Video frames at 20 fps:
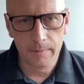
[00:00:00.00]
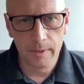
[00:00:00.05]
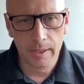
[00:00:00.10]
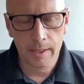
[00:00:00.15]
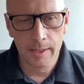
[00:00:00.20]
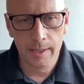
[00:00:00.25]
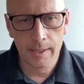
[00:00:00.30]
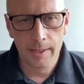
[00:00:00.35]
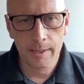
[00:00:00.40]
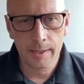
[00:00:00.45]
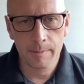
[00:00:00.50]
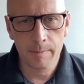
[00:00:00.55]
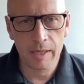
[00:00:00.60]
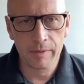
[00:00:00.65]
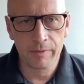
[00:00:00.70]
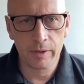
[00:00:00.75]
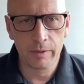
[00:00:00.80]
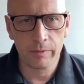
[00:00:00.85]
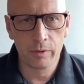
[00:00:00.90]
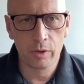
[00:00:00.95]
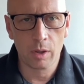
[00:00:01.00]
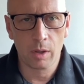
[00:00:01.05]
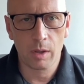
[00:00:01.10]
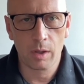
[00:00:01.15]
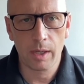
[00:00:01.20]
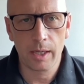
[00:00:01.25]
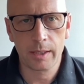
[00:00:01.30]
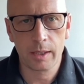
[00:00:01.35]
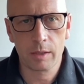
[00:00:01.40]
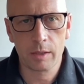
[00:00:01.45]
If you've
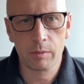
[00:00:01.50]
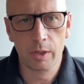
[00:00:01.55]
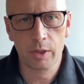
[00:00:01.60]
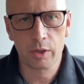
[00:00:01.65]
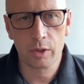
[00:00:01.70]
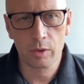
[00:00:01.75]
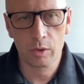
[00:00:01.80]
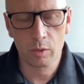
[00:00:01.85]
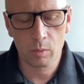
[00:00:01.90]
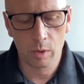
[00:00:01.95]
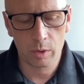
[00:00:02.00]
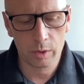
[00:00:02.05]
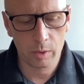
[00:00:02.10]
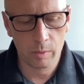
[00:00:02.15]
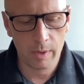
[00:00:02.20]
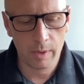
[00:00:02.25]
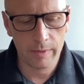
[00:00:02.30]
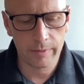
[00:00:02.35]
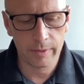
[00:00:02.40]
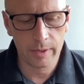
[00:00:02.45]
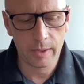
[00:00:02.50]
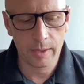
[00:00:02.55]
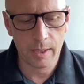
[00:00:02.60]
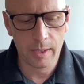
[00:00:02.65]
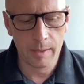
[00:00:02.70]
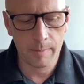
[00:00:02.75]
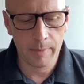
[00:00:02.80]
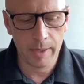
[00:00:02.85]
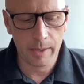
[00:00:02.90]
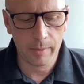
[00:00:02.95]
got any questions whatsoever
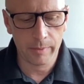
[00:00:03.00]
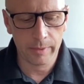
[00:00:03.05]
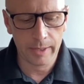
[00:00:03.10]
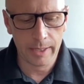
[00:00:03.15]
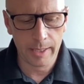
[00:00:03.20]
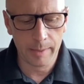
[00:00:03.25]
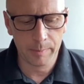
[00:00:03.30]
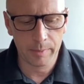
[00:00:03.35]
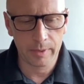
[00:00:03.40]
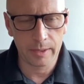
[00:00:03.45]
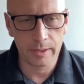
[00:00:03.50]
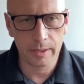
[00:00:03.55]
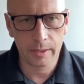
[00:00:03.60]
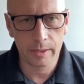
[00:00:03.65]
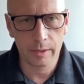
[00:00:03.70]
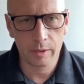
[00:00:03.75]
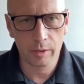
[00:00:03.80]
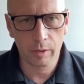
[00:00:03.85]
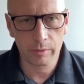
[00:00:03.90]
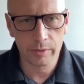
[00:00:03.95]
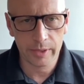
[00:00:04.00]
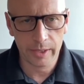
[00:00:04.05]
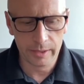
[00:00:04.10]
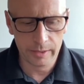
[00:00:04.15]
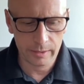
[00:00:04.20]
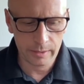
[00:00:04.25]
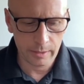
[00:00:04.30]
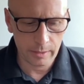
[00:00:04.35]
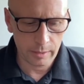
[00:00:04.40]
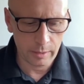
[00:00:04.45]
about the app, then you can
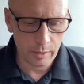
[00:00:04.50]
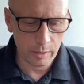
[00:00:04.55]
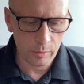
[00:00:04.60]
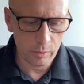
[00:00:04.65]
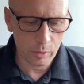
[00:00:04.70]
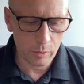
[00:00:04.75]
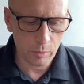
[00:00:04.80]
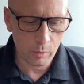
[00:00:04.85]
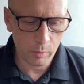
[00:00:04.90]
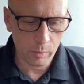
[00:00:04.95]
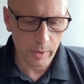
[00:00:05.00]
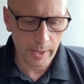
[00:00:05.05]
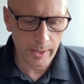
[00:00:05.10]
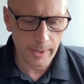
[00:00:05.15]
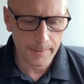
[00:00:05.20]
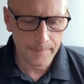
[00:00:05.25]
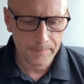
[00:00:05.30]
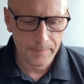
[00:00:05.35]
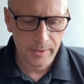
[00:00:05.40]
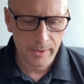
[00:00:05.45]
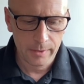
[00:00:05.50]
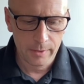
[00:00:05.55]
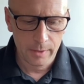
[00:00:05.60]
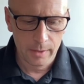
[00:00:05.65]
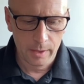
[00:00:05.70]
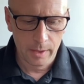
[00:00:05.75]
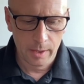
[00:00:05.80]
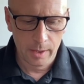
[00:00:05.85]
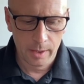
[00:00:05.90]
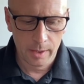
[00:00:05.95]
contact us in the usual way.
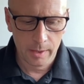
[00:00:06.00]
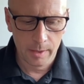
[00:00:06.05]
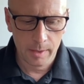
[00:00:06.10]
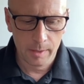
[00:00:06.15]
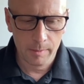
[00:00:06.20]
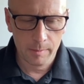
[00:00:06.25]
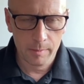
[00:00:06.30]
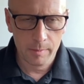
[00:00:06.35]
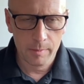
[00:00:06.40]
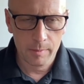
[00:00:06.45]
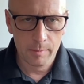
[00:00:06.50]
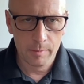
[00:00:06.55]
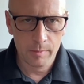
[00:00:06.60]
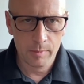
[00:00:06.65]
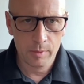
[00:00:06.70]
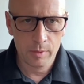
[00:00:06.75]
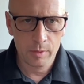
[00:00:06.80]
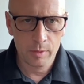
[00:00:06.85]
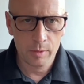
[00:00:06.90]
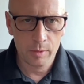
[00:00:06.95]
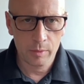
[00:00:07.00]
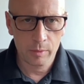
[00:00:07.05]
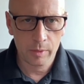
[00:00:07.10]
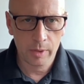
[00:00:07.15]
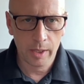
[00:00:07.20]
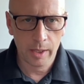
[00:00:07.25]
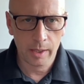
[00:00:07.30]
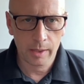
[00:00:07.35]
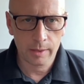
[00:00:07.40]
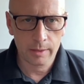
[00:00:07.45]
You
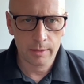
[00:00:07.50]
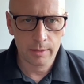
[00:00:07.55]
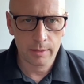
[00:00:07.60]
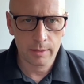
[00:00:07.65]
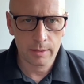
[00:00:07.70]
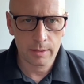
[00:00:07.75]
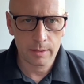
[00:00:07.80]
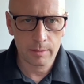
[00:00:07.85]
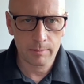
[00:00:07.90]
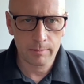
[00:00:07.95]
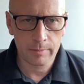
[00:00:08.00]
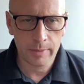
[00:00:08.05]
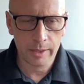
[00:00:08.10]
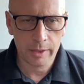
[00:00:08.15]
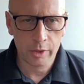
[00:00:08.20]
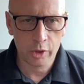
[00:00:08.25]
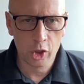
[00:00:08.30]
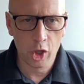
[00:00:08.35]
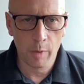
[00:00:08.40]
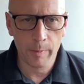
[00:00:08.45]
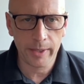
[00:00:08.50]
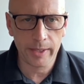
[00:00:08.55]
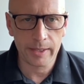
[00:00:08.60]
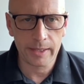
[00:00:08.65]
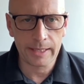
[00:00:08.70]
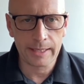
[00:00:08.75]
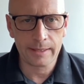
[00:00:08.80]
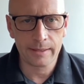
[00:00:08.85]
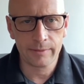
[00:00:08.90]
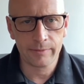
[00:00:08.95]
can make a comment
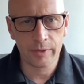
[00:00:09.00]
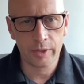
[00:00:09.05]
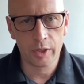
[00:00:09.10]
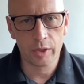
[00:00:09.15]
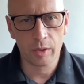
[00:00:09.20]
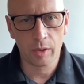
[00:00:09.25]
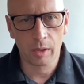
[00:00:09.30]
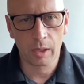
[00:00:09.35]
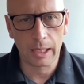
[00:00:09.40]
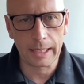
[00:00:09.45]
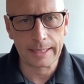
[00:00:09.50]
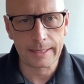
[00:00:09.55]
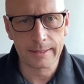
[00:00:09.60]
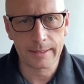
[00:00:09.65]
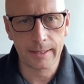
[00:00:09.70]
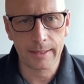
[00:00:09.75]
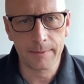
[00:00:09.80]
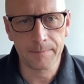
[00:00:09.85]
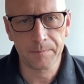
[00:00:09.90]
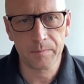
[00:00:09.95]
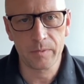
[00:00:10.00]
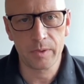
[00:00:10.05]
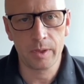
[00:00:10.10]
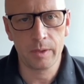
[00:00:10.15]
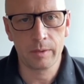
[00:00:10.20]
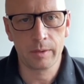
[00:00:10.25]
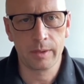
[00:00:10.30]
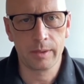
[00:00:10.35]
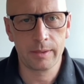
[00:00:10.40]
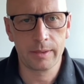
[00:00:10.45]
in the video on LinkedIn.
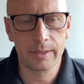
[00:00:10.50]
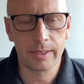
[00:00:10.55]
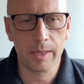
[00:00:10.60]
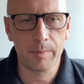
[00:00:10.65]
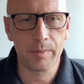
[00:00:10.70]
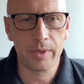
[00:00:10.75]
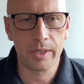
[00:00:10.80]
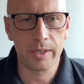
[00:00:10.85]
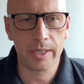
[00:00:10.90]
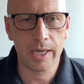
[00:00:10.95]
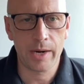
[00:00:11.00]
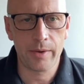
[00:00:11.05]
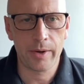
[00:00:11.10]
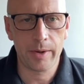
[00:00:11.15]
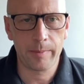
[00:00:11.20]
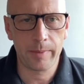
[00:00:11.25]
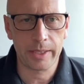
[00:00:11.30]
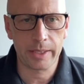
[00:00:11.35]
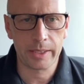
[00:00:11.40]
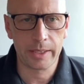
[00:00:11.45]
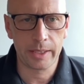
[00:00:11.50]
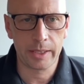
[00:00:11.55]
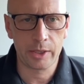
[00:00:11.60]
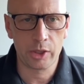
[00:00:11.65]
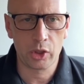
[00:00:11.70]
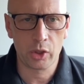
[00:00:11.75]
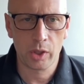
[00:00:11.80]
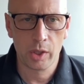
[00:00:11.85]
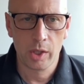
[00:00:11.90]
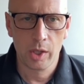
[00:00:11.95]
You can send me a direct
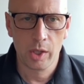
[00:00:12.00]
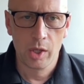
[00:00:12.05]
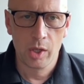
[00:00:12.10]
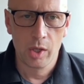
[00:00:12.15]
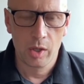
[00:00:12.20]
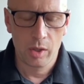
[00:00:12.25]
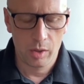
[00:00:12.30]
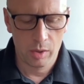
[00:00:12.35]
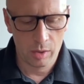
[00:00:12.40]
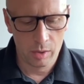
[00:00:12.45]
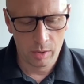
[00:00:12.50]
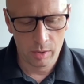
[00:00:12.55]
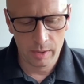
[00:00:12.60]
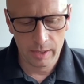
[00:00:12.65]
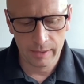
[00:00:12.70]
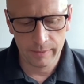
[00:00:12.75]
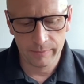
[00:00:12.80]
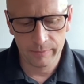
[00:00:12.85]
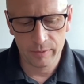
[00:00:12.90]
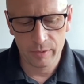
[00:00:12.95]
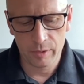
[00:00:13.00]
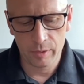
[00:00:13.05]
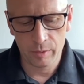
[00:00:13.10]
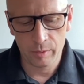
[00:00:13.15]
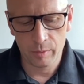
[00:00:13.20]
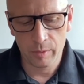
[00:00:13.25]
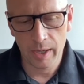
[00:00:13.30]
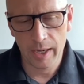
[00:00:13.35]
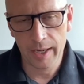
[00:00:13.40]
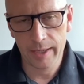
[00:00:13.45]
message, or if
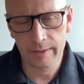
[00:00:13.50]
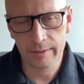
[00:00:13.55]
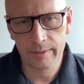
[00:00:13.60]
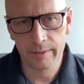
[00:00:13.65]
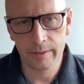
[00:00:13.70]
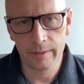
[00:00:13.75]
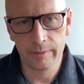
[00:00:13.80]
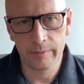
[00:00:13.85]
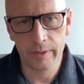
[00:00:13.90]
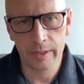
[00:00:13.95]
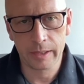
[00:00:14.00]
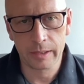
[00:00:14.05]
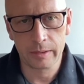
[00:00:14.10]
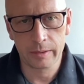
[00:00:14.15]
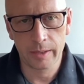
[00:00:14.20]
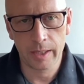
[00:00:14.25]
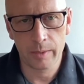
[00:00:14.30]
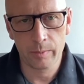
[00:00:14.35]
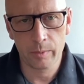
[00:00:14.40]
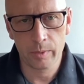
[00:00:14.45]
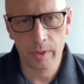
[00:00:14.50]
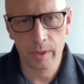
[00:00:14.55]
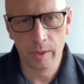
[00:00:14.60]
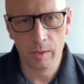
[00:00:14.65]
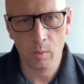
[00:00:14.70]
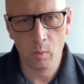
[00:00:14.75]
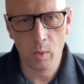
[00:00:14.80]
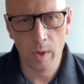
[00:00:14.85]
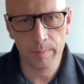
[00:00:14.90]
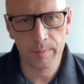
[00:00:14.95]
you head to the Vehicle Network
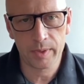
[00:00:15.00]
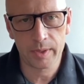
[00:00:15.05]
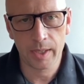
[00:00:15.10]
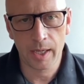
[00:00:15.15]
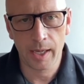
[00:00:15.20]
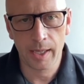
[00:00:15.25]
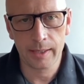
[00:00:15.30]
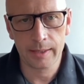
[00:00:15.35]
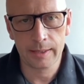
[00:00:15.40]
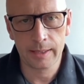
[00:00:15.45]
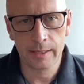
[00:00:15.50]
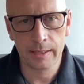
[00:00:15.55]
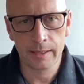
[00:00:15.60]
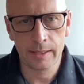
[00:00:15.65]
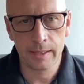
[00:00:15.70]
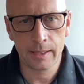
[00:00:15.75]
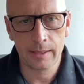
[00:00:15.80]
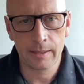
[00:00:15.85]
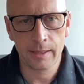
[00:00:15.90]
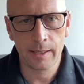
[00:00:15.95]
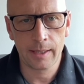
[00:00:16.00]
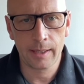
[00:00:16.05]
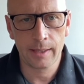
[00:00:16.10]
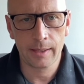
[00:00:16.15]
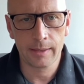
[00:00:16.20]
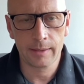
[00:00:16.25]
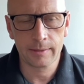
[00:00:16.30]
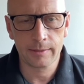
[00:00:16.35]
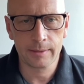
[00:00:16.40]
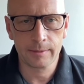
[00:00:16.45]
website, then there
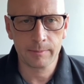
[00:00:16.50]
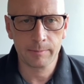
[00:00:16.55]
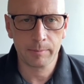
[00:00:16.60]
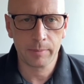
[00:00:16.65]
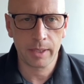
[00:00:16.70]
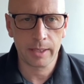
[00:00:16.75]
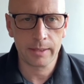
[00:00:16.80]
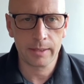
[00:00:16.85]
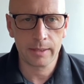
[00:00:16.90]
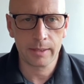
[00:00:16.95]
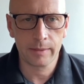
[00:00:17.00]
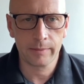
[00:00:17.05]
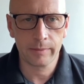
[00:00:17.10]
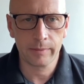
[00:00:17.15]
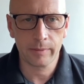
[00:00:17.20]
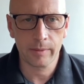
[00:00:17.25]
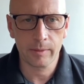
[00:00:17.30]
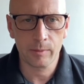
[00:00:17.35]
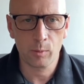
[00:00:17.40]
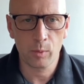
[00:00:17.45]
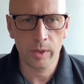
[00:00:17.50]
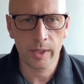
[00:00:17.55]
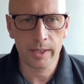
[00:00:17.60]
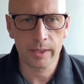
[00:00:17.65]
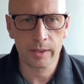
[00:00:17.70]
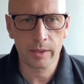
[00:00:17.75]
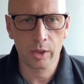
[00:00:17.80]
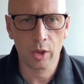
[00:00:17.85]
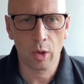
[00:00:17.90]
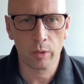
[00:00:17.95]
are plenty of ways
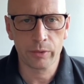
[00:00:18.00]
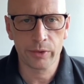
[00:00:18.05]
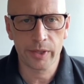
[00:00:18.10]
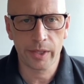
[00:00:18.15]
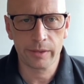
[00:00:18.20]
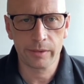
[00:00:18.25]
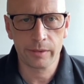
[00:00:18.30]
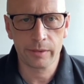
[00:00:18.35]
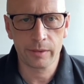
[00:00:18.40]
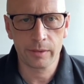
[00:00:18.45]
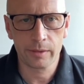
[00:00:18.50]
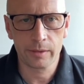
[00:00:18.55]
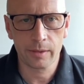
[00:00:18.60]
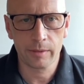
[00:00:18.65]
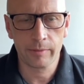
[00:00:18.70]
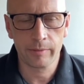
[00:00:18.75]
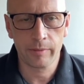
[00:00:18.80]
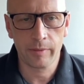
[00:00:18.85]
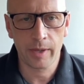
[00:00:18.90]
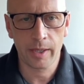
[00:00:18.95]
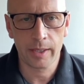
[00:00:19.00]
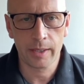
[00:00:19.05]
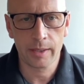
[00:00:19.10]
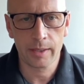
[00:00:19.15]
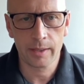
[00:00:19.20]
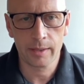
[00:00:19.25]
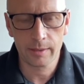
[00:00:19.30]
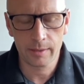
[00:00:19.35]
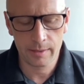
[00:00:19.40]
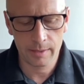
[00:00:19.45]
to contact us
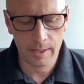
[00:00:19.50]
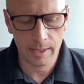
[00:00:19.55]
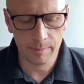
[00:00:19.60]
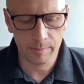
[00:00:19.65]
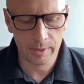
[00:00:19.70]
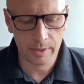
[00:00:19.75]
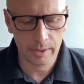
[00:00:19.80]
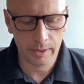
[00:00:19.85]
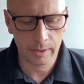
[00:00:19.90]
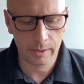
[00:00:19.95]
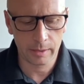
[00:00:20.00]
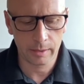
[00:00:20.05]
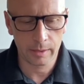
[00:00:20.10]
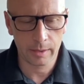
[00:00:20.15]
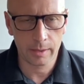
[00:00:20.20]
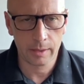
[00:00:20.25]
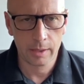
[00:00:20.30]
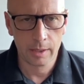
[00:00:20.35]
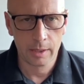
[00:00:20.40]
via that particular